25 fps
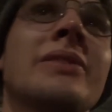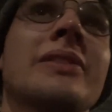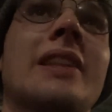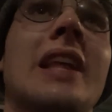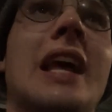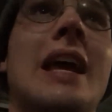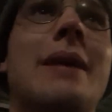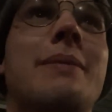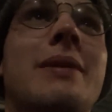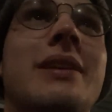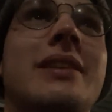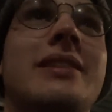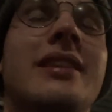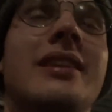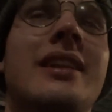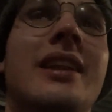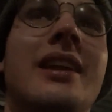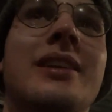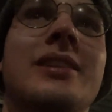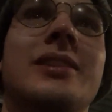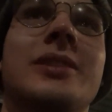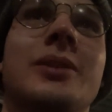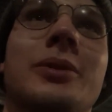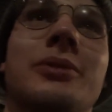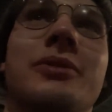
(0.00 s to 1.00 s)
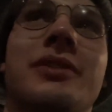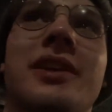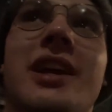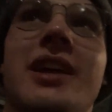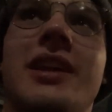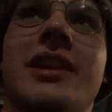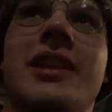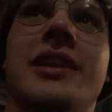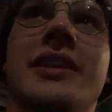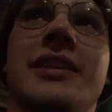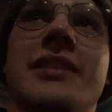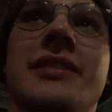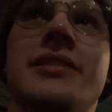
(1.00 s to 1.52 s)
I missed today, so in
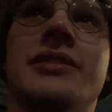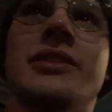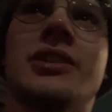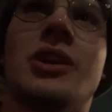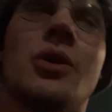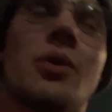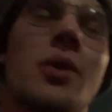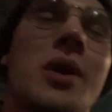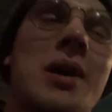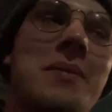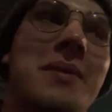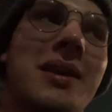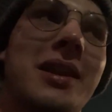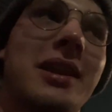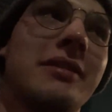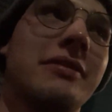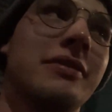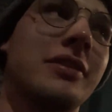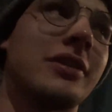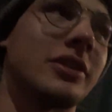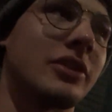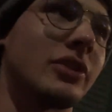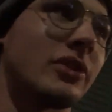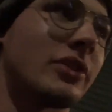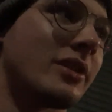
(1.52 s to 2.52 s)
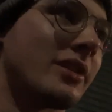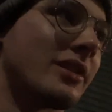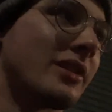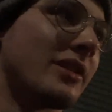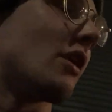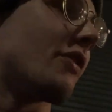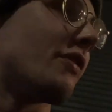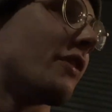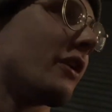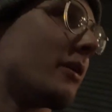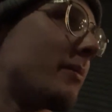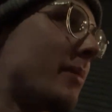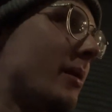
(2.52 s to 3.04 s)
reality, no way I'm getting first. I'll
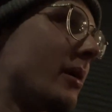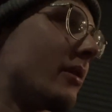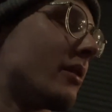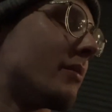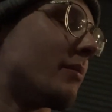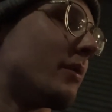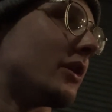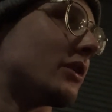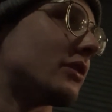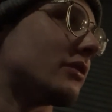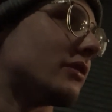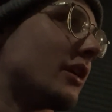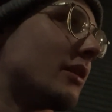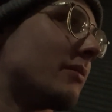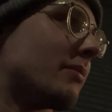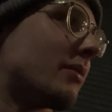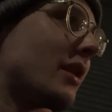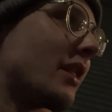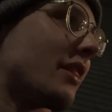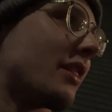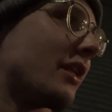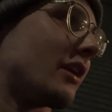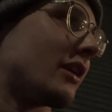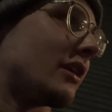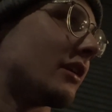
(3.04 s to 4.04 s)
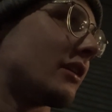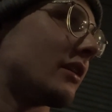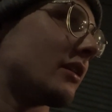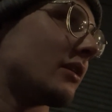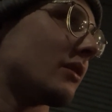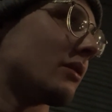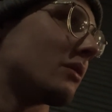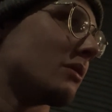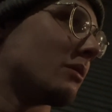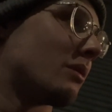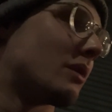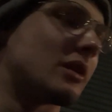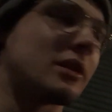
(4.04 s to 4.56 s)
think about it on the bus ride, but I think
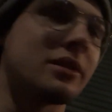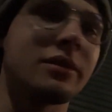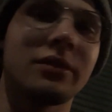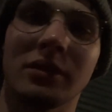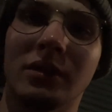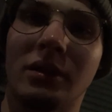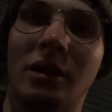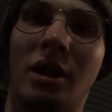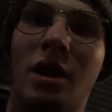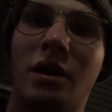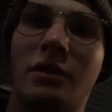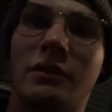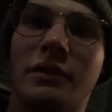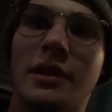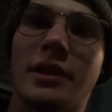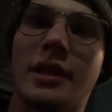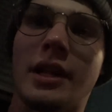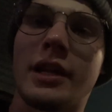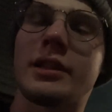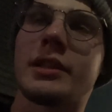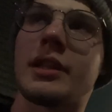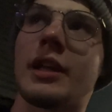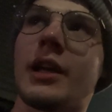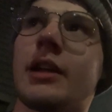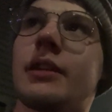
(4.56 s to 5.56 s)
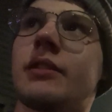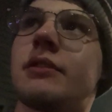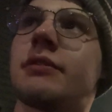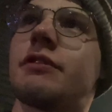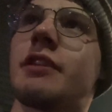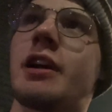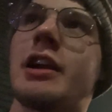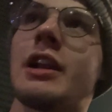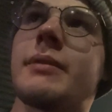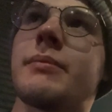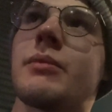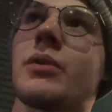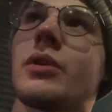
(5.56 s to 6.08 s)
one long run like that,
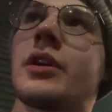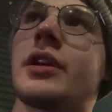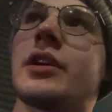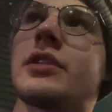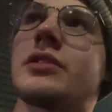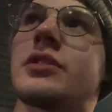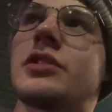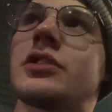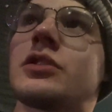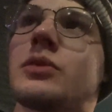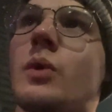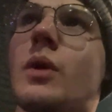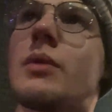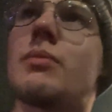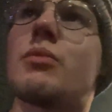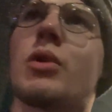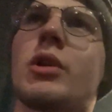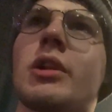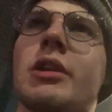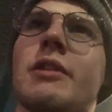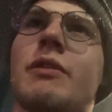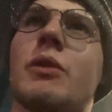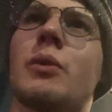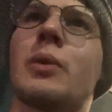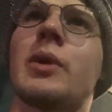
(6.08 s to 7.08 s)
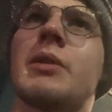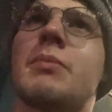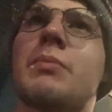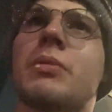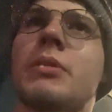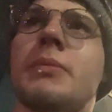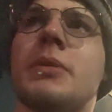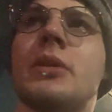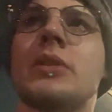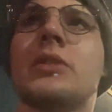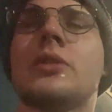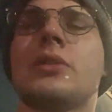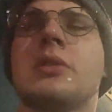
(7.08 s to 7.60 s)
Friday mornings, or just one morning of the week pretty
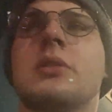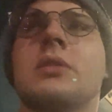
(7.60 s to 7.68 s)
much,